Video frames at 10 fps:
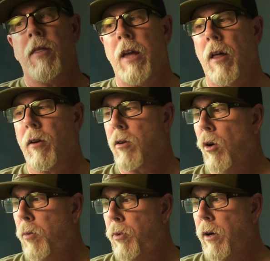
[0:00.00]
The other
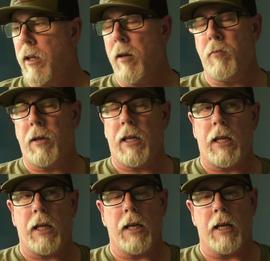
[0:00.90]
culprit can
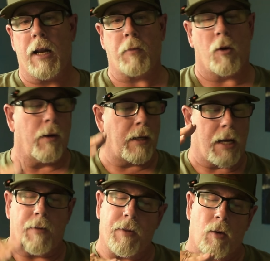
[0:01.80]
be, and I'm going
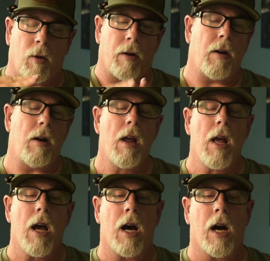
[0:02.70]
kind of in order,
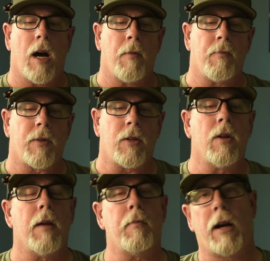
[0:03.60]

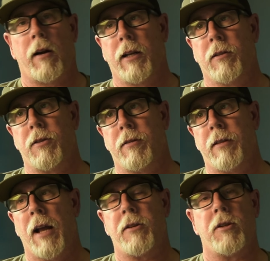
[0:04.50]
unit bearings.
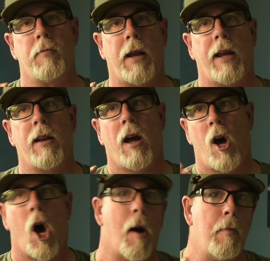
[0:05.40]
That's your main
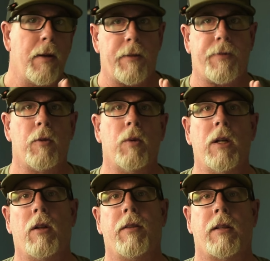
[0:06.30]
hub, if you
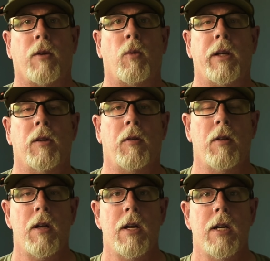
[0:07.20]
will, that the
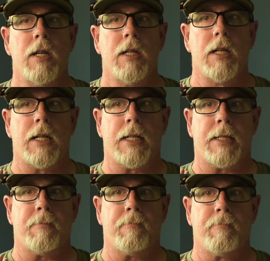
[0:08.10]
wheel
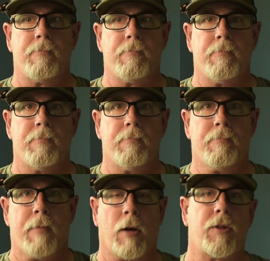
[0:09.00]

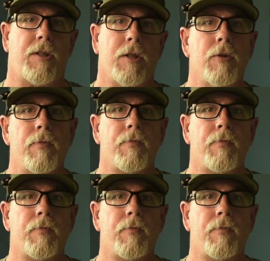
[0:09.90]
mounts to.